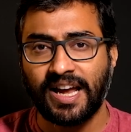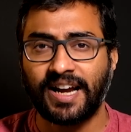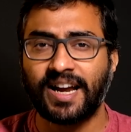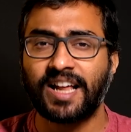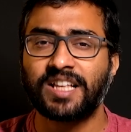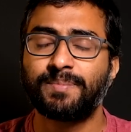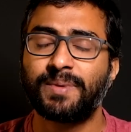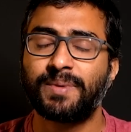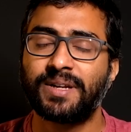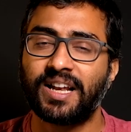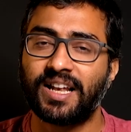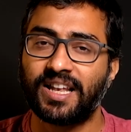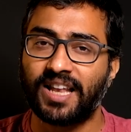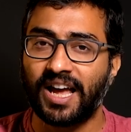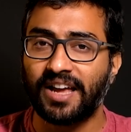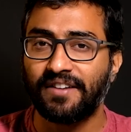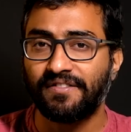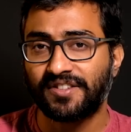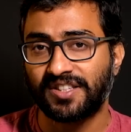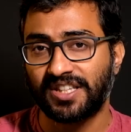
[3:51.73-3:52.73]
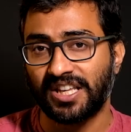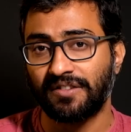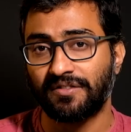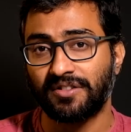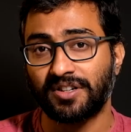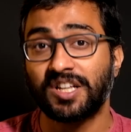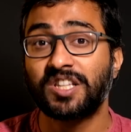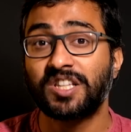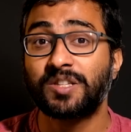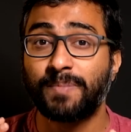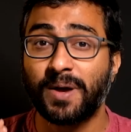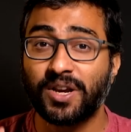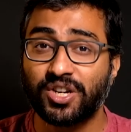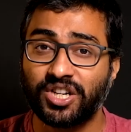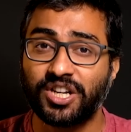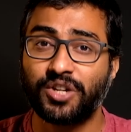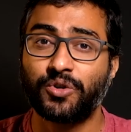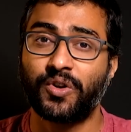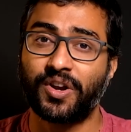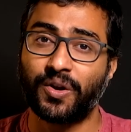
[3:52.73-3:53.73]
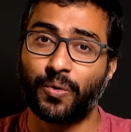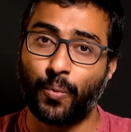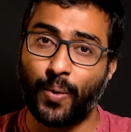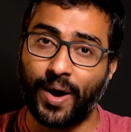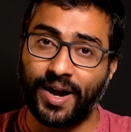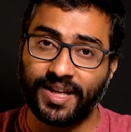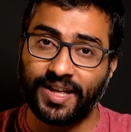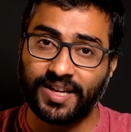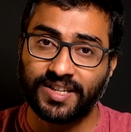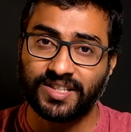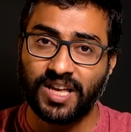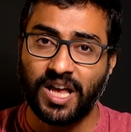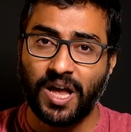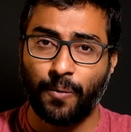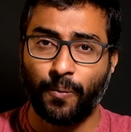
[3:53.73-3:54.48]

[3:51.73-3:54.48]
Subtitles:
It has been a lifesaver, especially during weddings